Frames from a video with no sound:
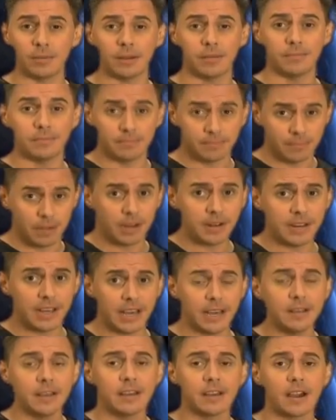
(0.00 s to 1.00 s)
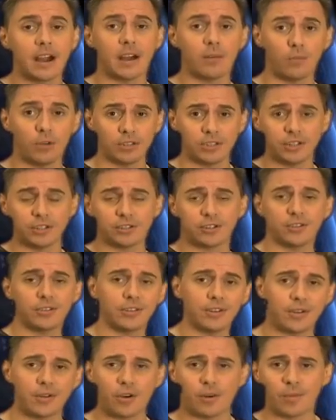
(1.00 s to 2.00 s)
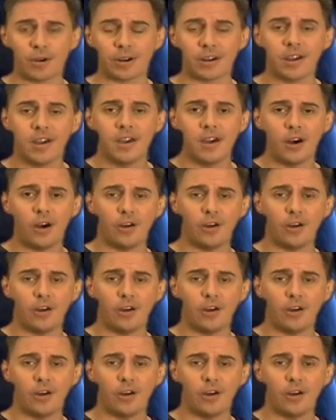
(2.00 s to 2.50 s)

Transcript: But Monday, God wants you to turn in your homework.